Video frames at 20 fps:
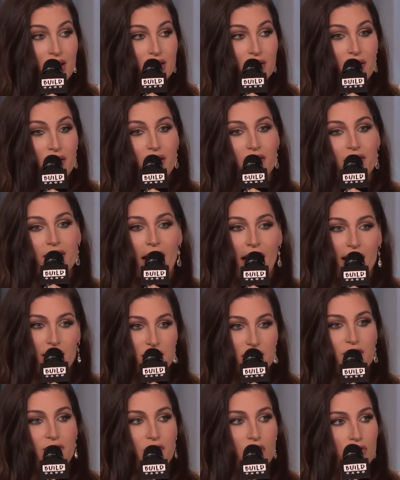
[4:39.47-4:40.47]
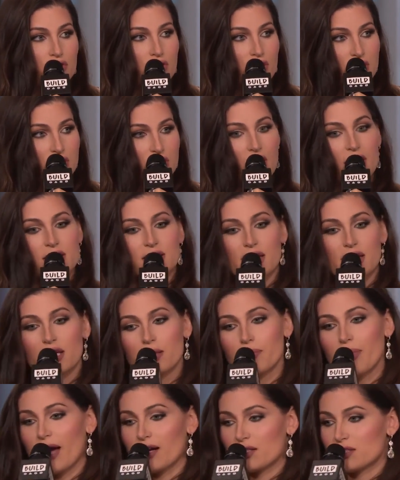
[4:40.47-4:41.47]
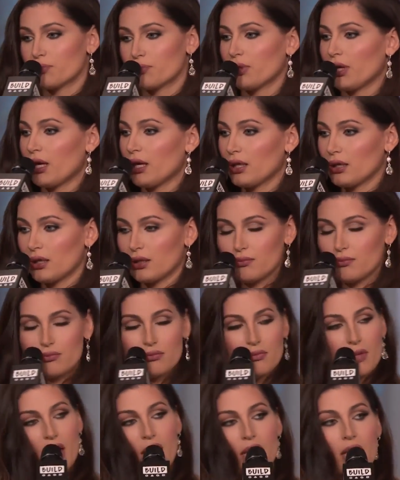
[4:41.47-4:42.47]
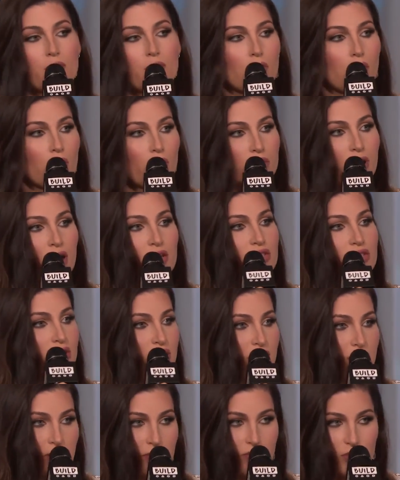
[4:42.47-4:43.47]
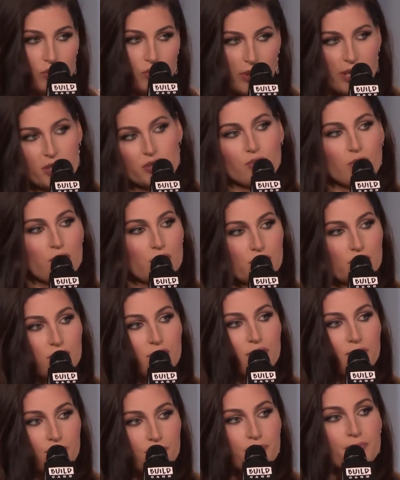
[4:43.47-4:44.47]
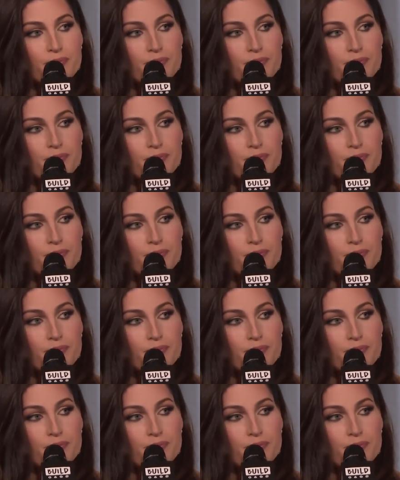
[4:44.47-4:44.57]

So I think that is the future, is us getting back to playing any role, not just trans roles.